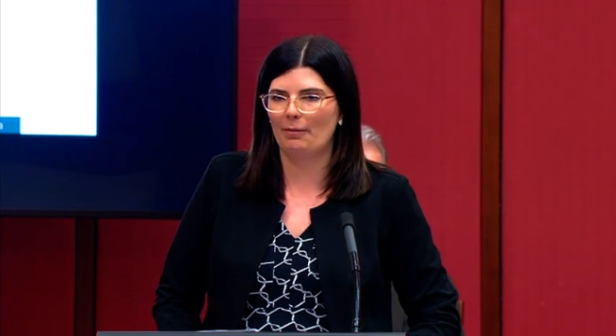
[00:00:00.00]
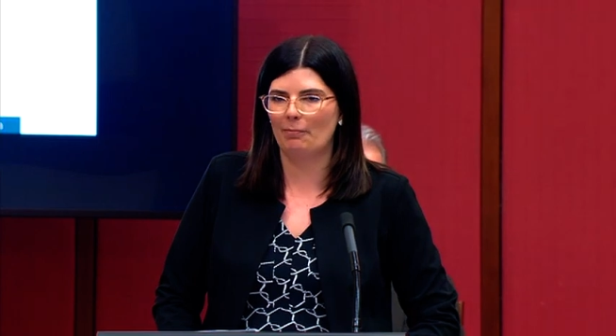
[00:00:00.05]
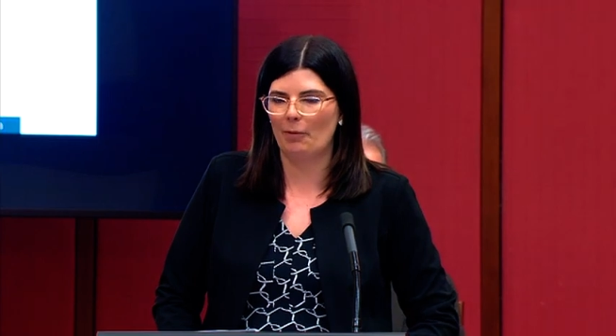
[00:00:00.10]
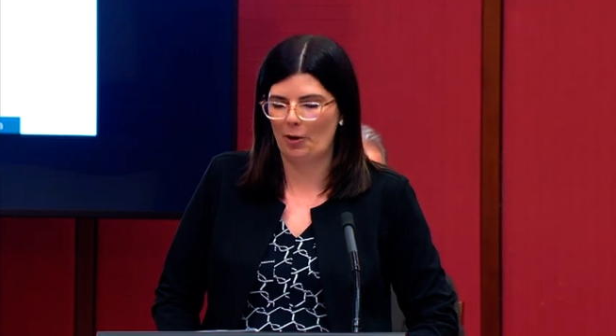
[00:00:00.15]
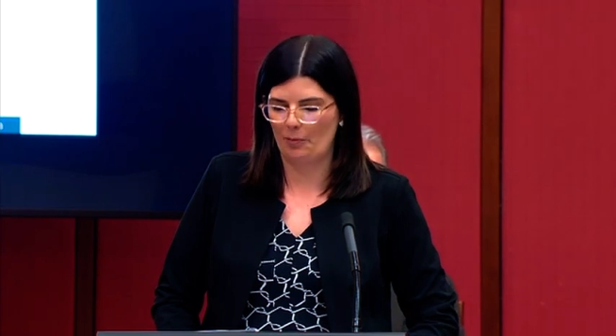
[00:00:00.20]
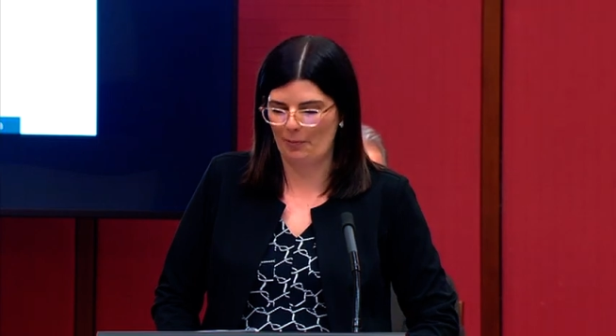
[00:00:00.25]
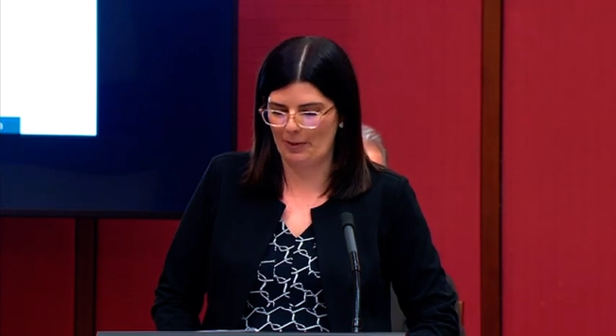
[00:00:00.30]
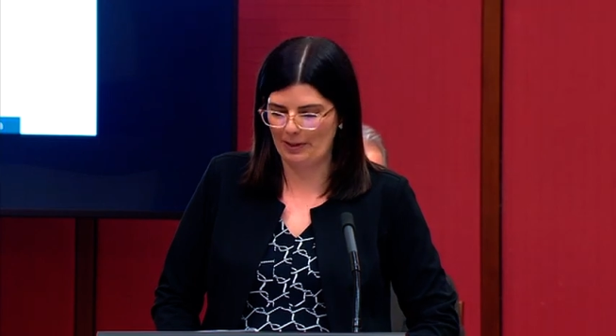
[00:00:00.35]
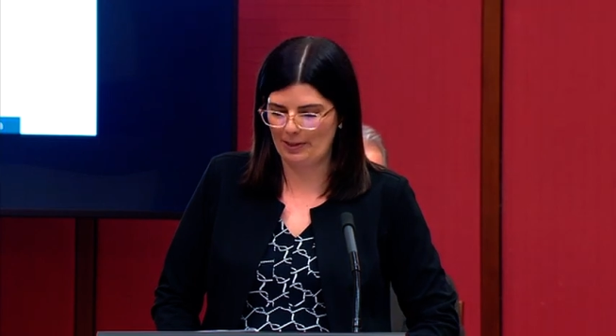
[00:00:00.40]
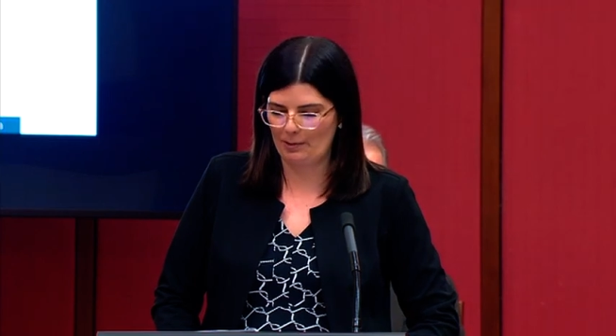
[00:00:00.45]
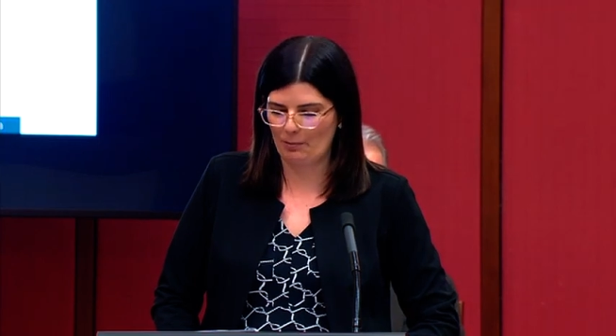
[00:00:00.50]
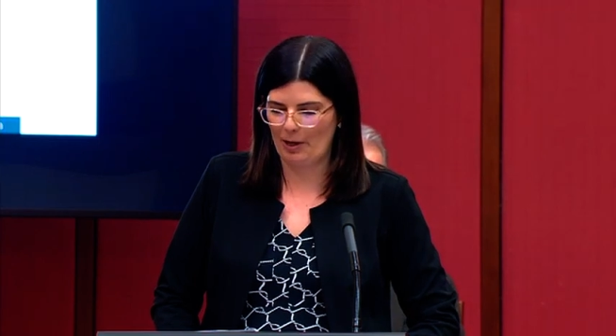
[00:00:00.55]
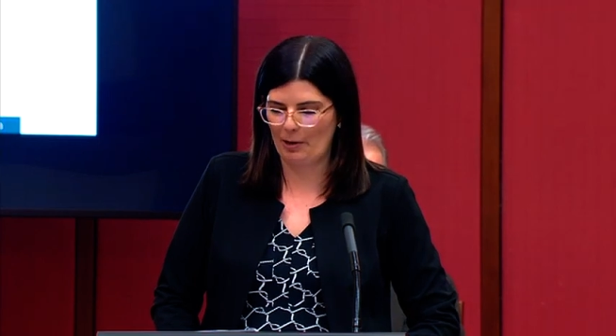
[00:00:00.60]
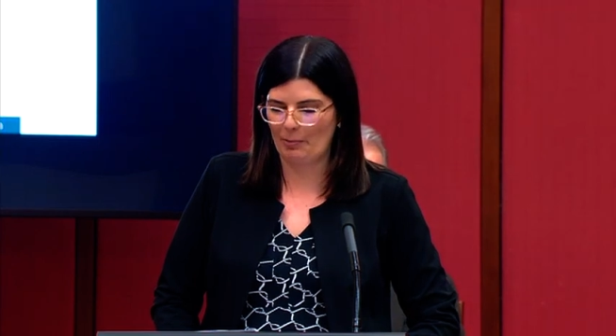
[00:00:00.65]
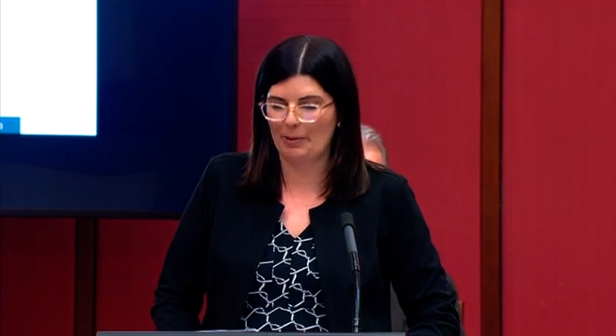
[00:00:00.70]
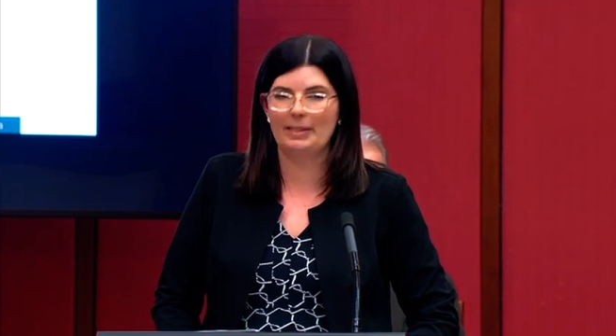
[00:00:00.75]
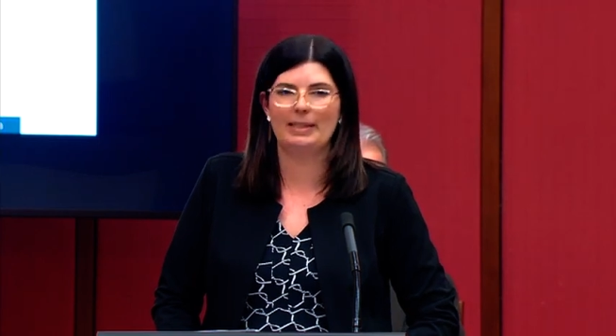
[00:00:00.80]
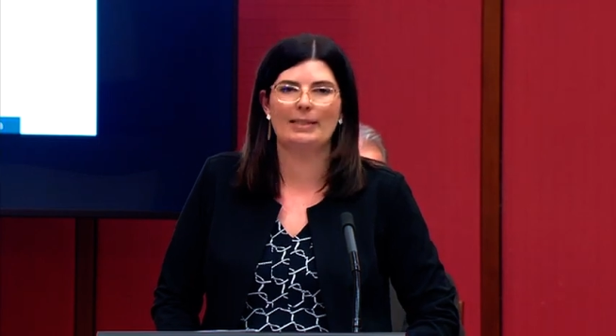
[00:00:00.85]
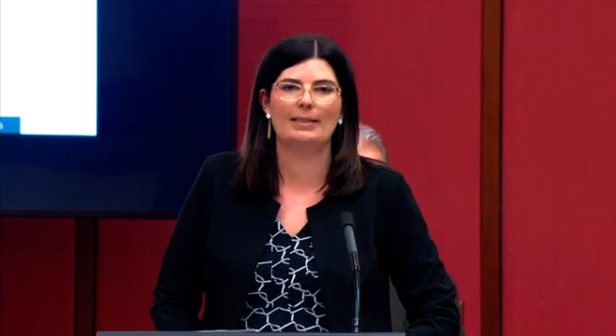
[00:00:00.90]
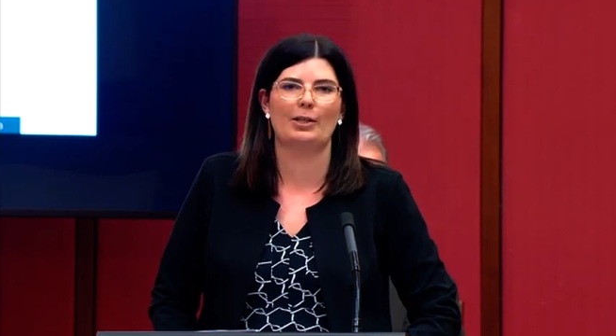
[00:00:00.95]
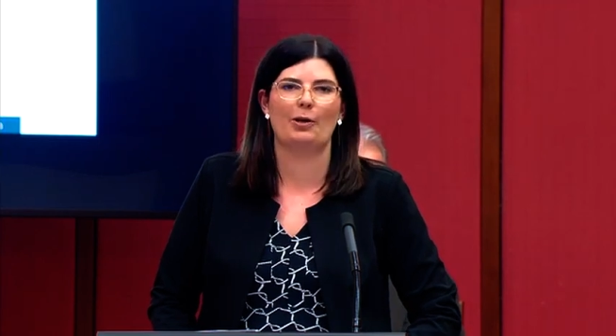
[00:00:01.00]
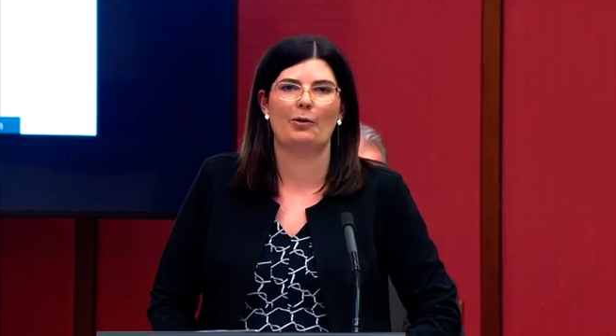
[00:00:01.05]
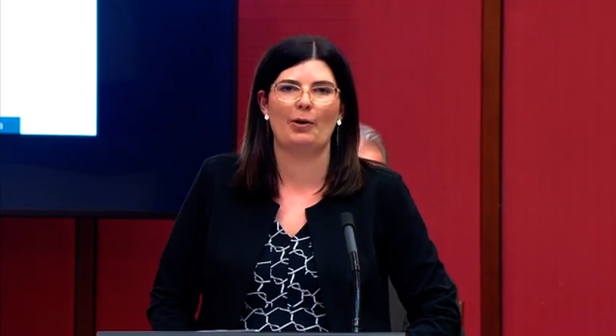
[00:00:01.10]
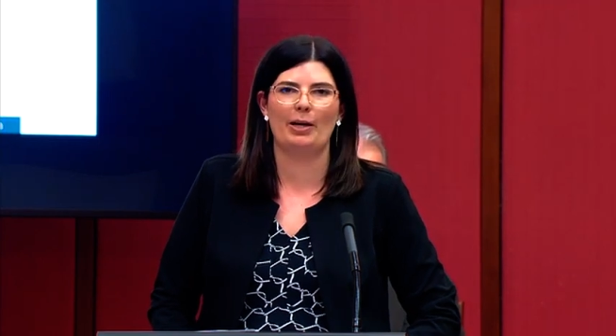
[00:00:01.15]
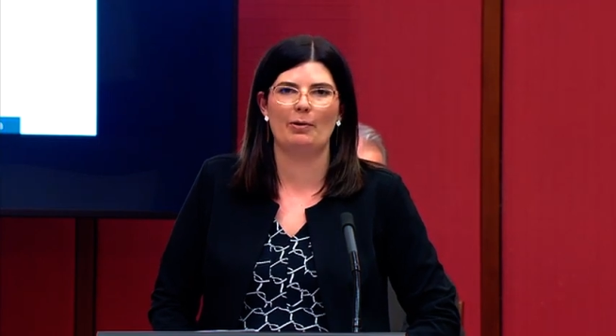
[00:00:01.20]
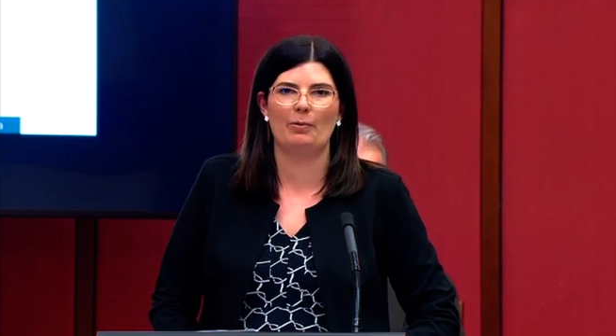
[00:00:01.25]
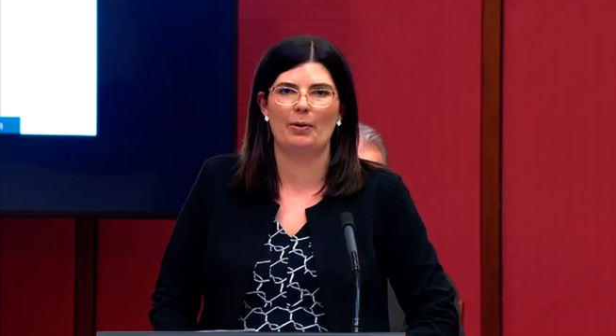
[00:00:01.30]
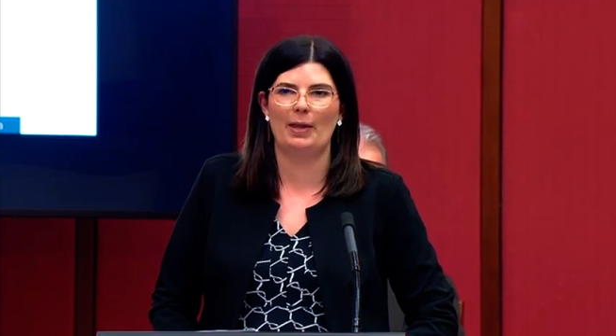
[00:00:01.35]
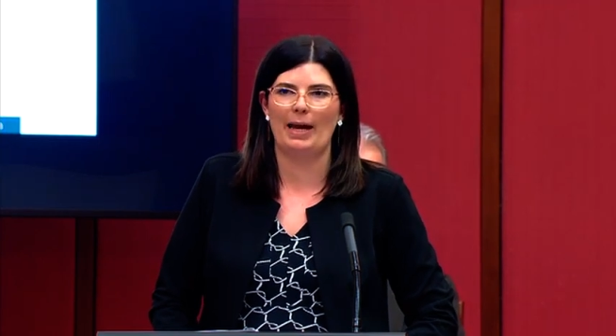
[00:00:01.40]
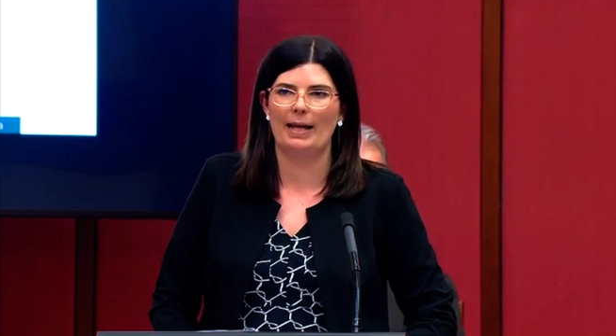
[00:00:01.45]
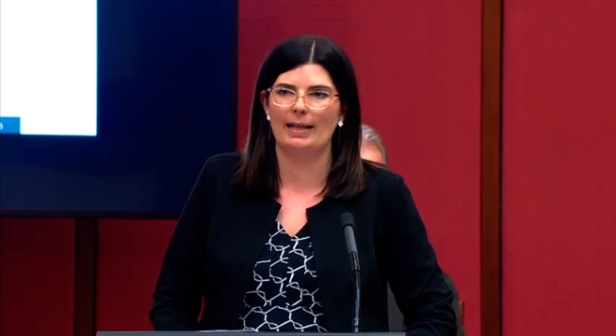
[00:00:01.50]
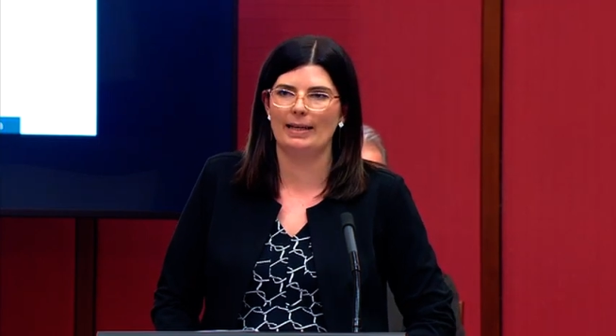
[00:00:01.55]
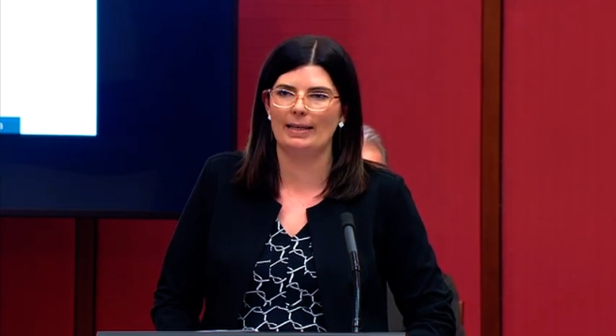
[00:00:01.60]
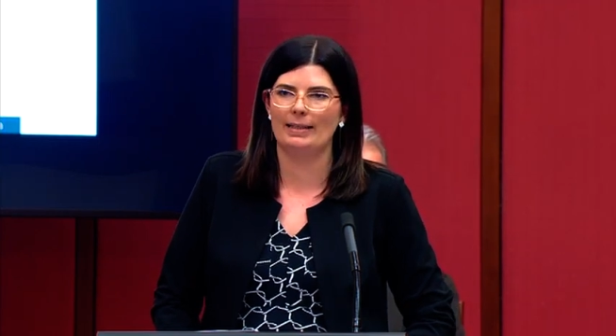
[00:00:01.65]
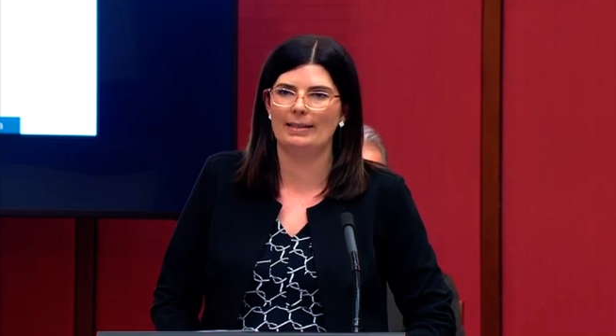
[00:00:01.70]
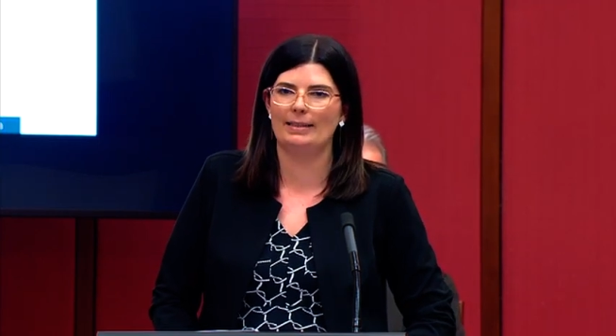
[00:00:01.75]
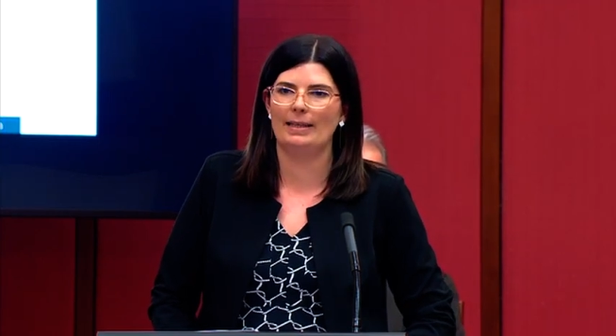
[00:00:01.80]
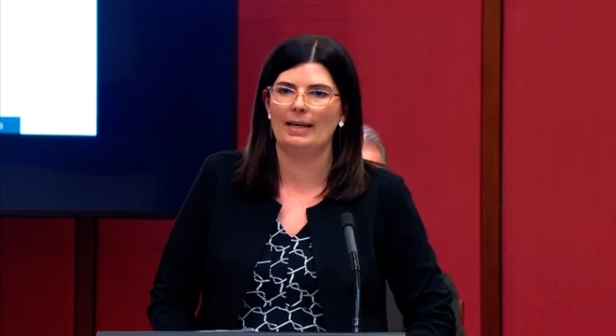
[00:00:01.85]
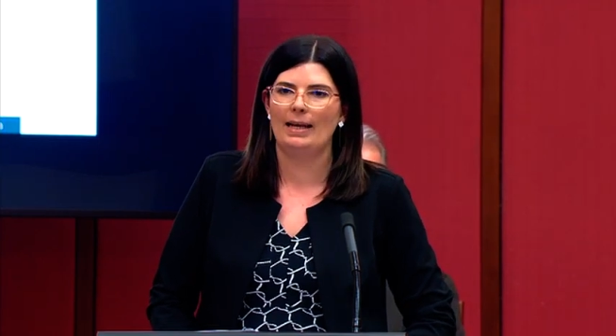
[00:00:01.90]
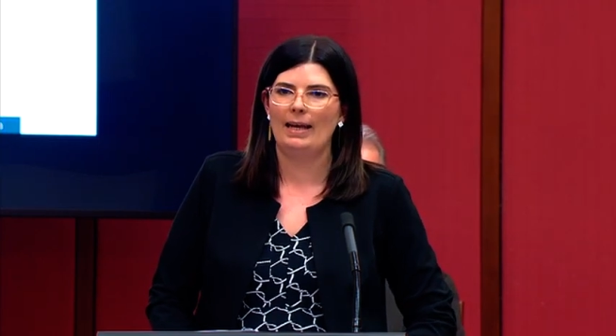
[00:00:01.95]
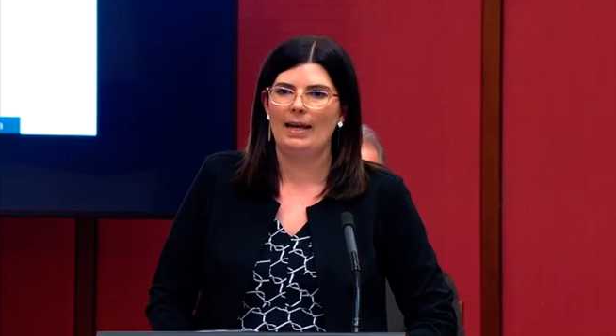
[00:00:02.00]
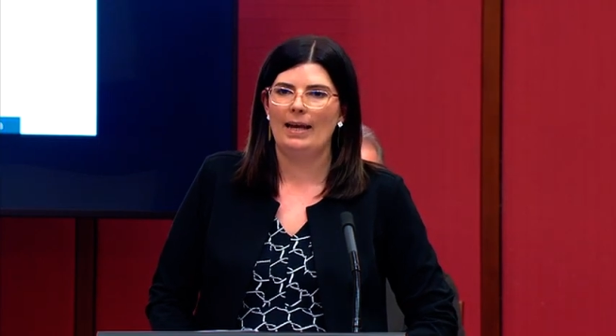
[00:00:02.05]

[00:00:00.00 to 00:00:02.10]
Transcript: moments where we disagreed with Alex,